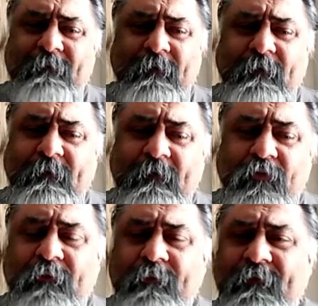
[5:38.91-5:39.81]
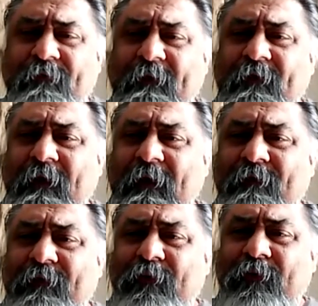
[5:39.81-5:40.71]
and they told them that they could
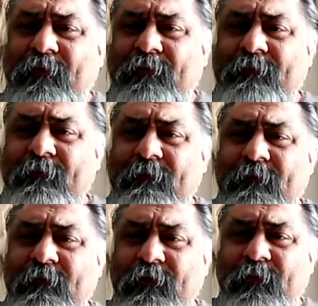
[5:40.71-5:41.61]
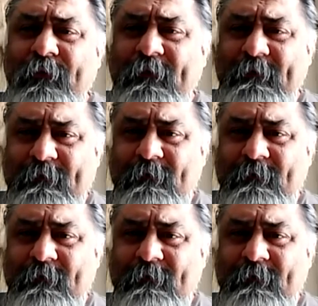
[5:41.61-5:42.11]
have their own unit.